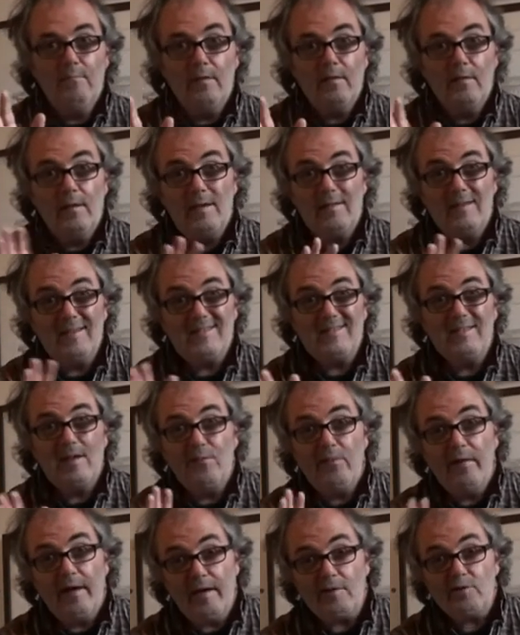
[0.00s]
this
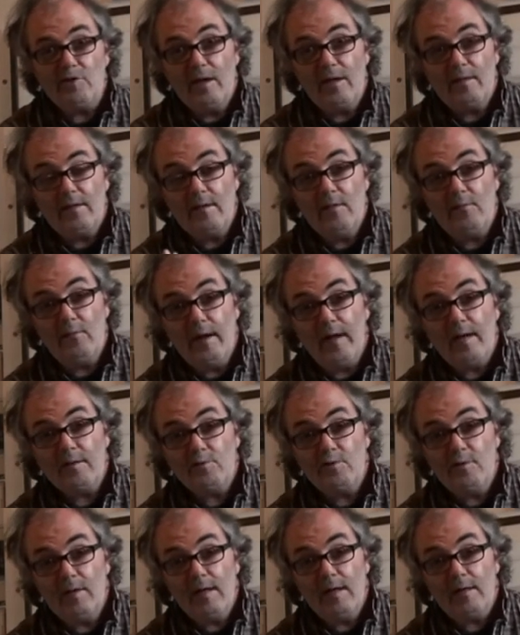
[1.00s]

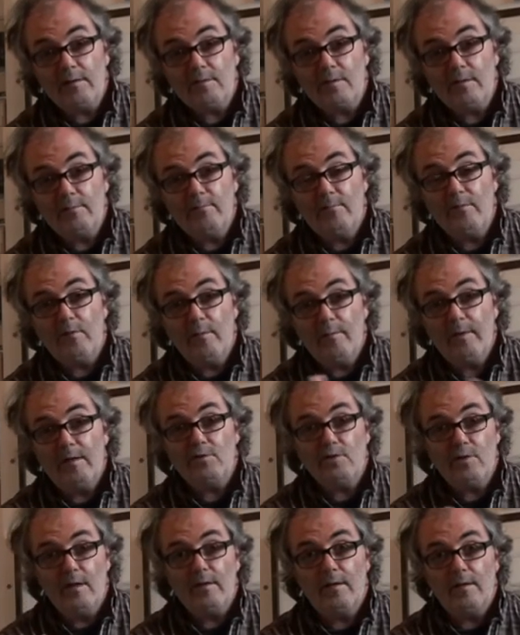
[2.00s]
differentiates them from
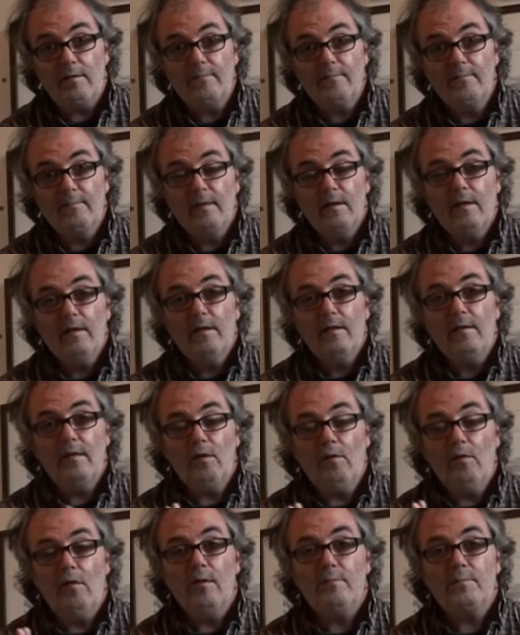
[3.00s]
each other. The
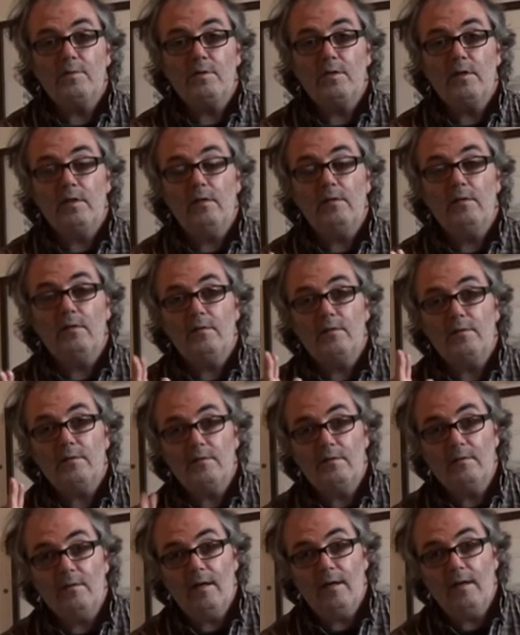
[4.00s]
column still
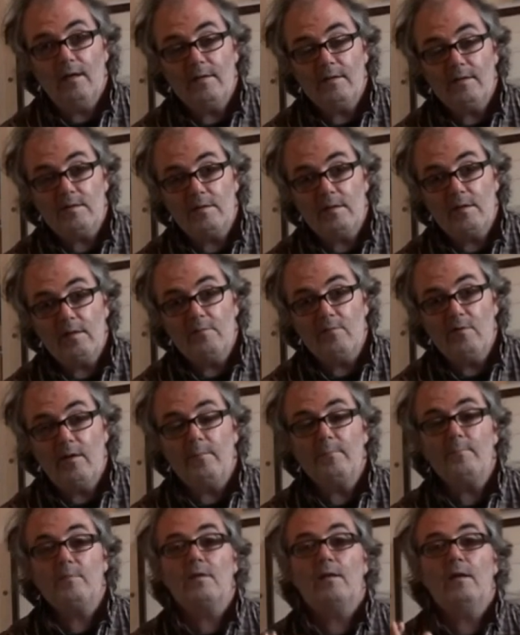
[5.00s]
distilled
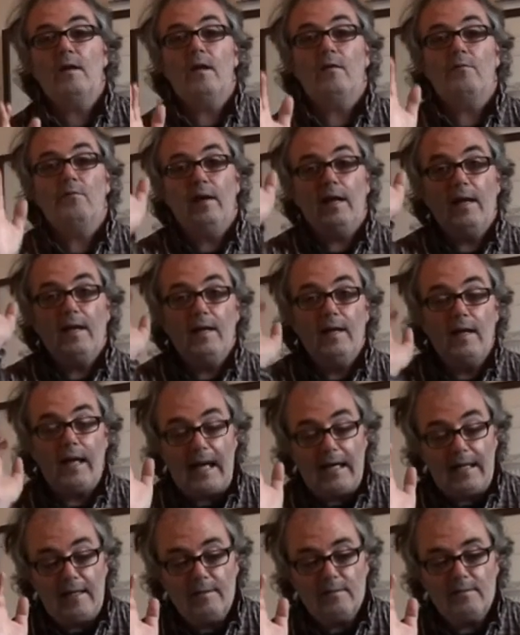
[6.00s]
rums are very
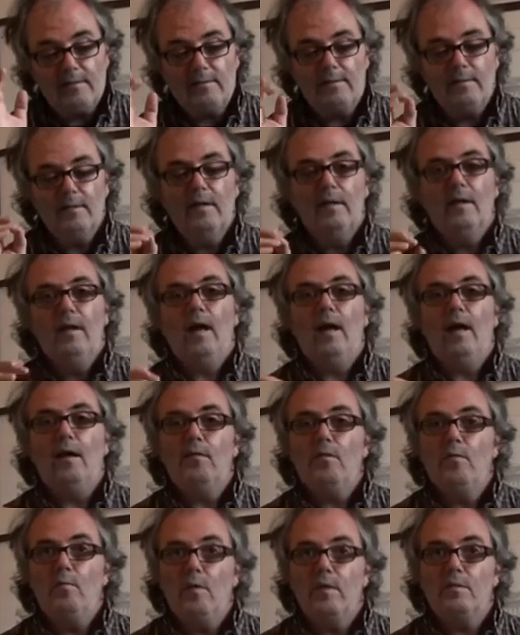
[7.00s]
light, and
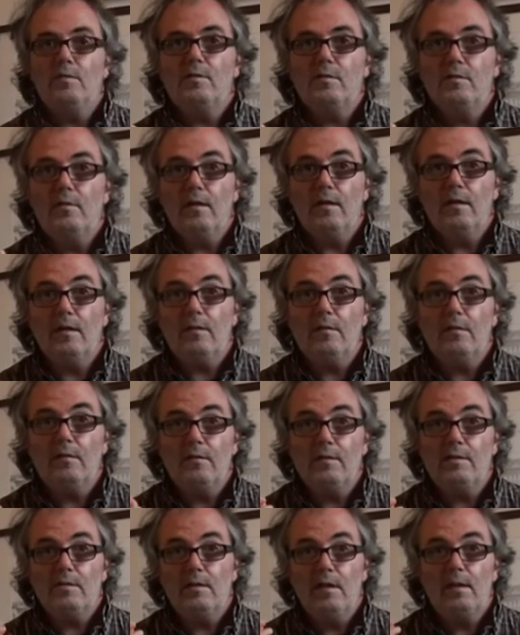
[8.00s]
the ones that are
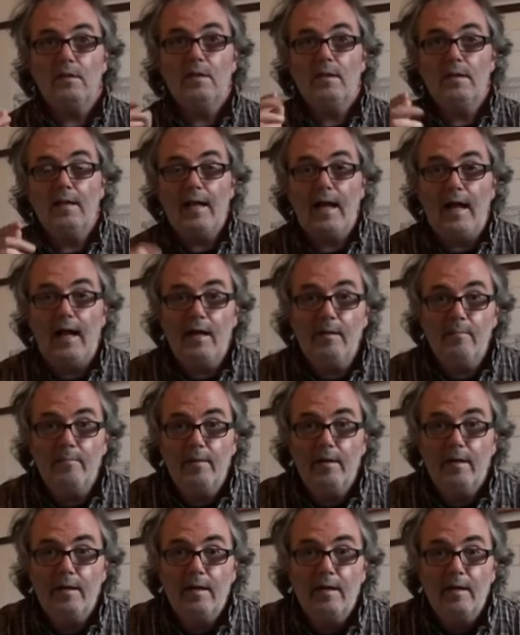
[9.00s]
distilled in an
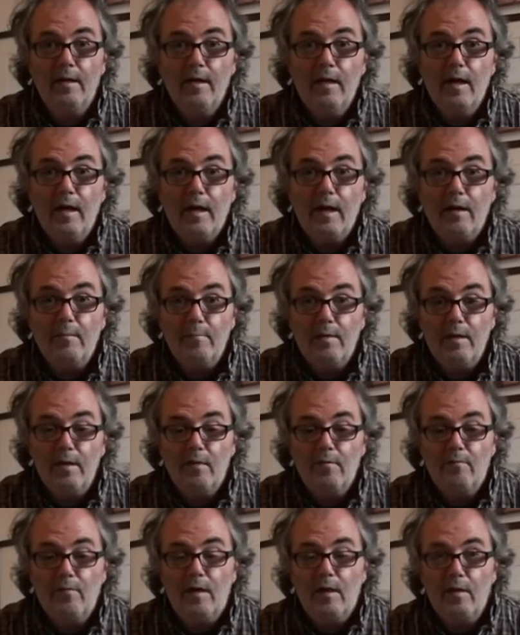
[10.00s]
alembic can be
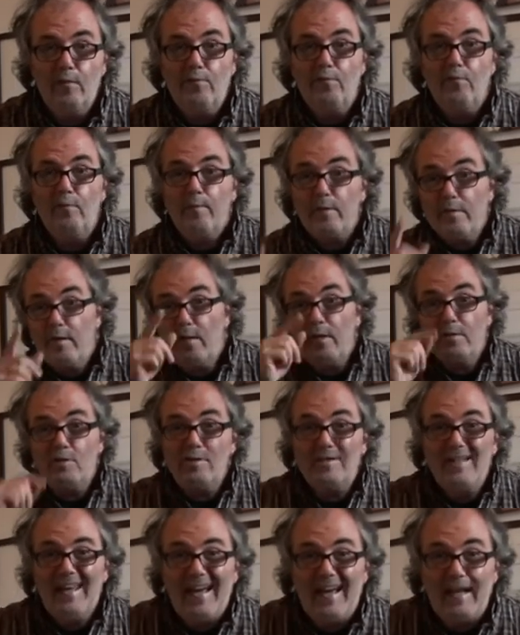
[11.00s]
very full bodied. I'll
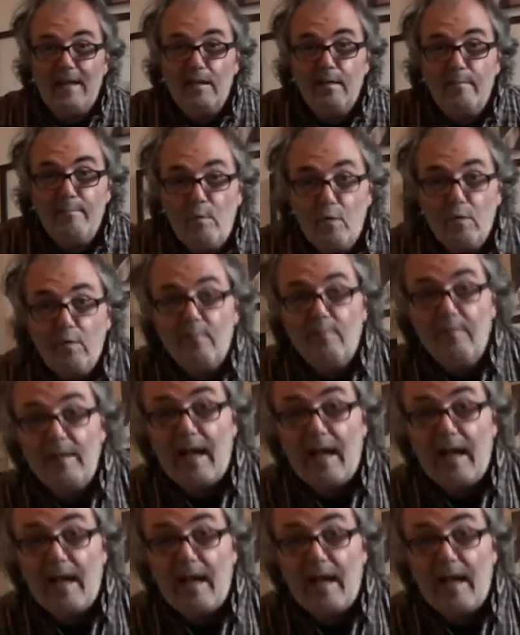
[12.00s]
just get a little model of an